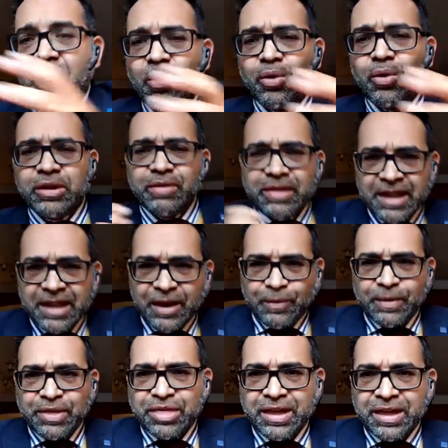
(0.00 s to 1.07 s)
or do you stick
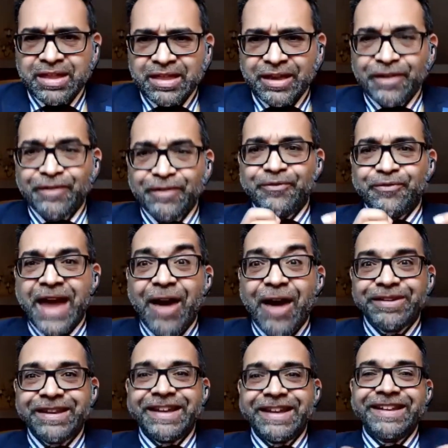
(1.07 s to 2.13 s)
with the thing that you
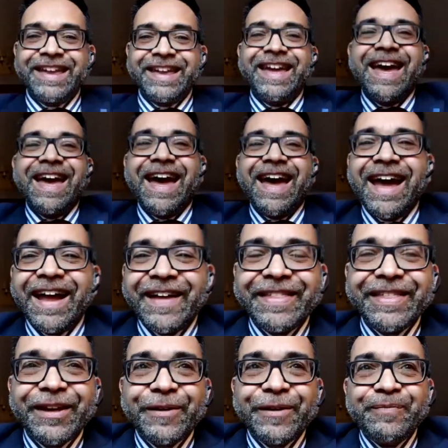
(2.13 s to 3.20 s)
founded?
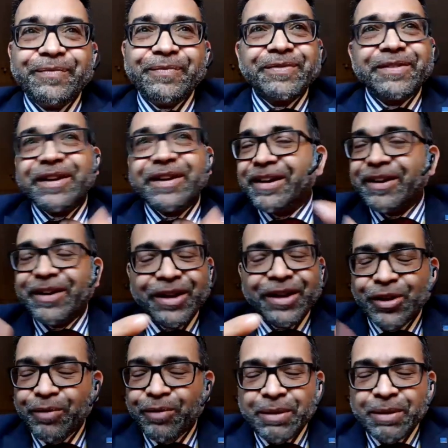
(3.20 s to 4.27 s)
And a
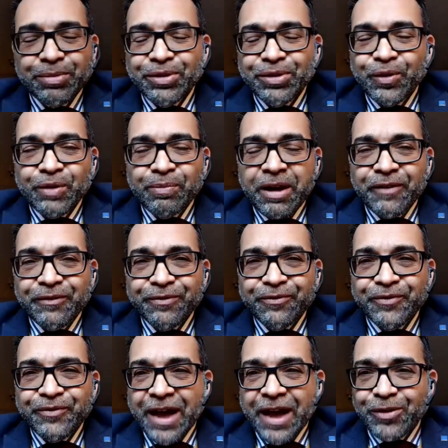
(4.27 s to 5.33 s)
lot of people talk about
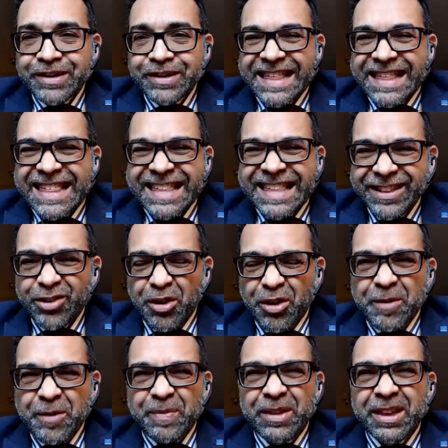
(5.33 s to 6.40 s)
founder
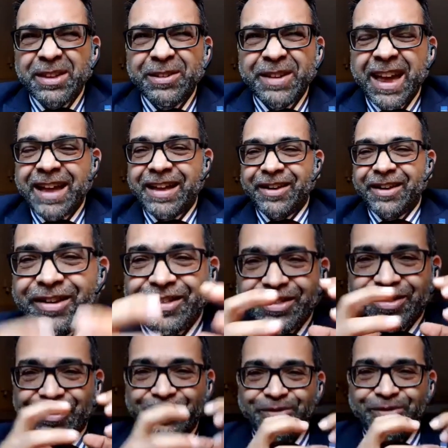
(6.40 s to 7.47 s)
syndrome, that you get of
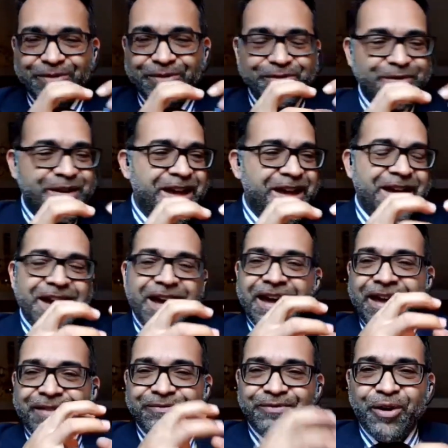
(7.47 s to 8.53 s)
too
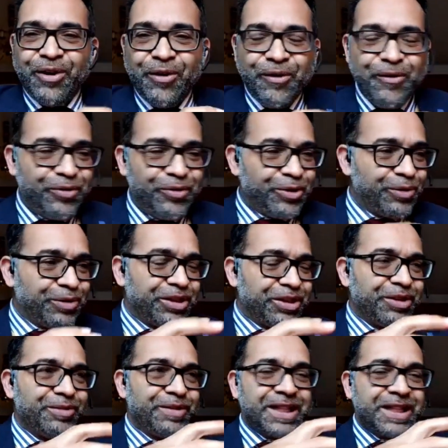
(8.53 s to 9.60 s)
involved or
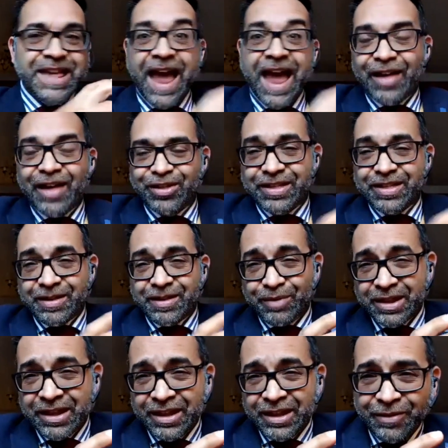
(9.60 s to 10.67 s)
too attached to
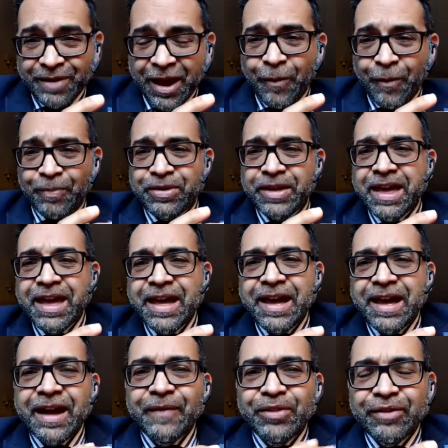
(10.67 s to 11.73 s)
something that you helped
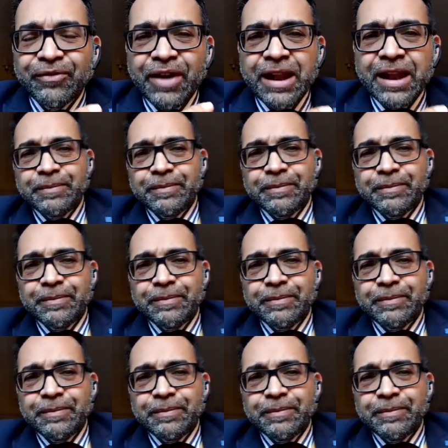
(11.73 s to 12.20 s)
develop.